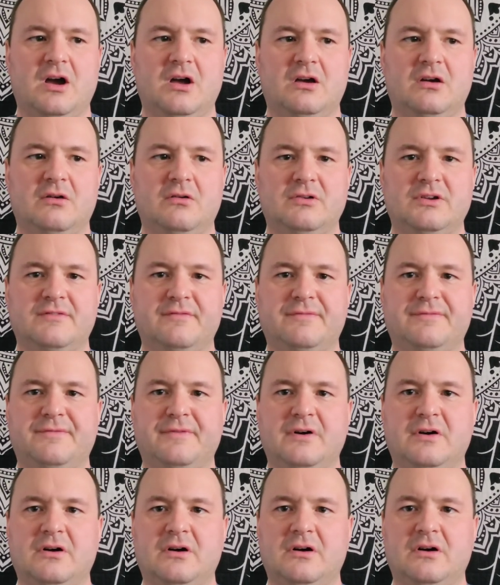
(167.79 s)
out
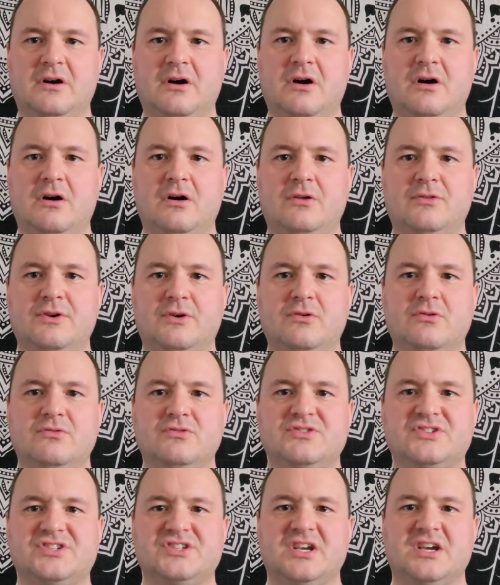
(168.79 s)
of uh, all
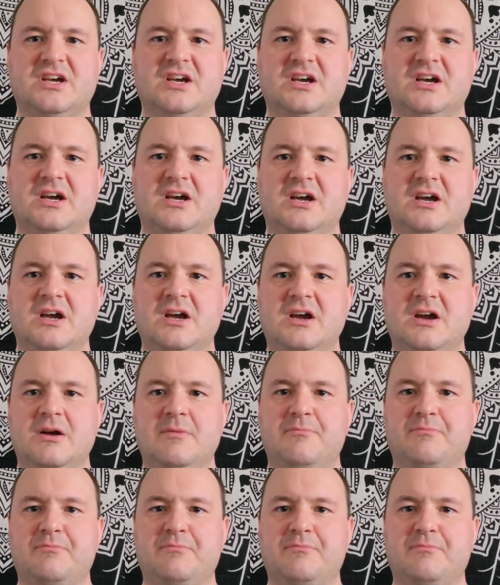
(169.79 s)
those uh,